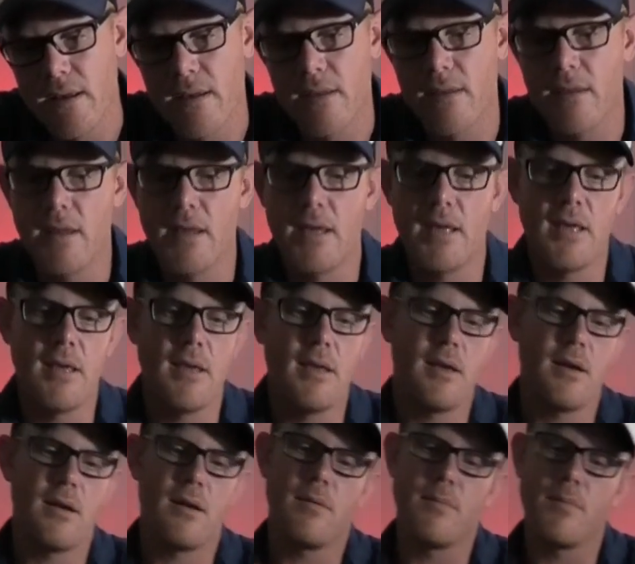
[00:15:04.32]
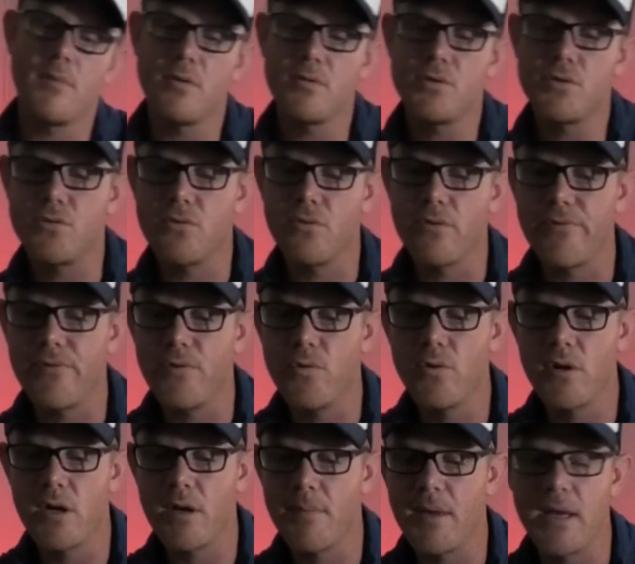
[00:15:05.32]
I'm not sure if you're
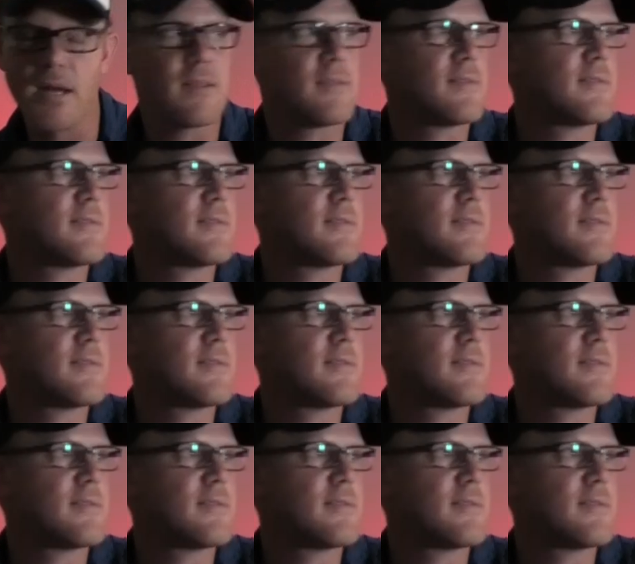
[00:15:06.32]
going to be able to